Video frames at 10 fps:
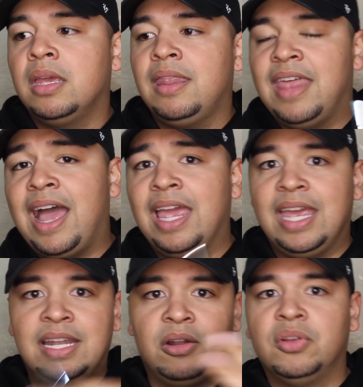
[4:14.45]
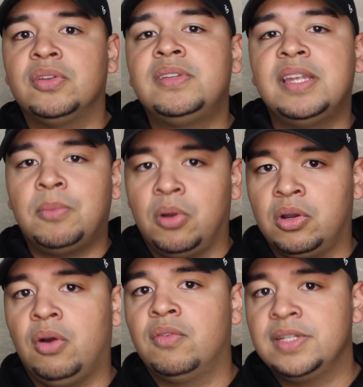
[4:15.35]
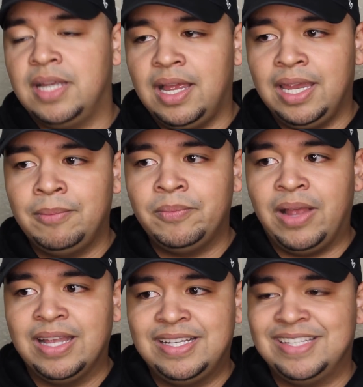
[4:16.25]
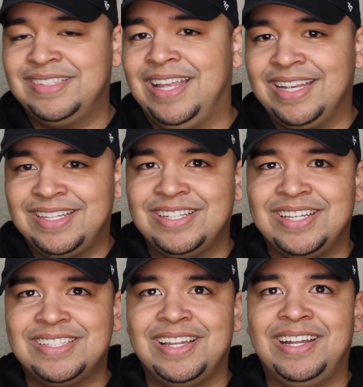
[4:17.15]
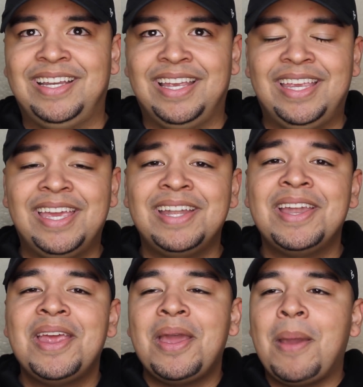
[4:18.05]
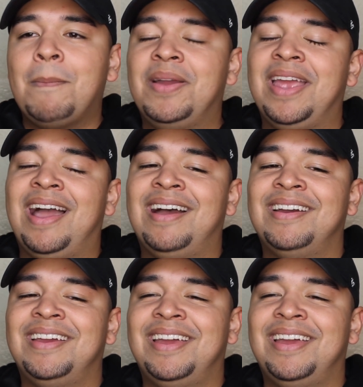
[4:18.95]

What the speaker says: that, and it also did work over time. I guess, like I said, I just had to let it kick in. But yeah.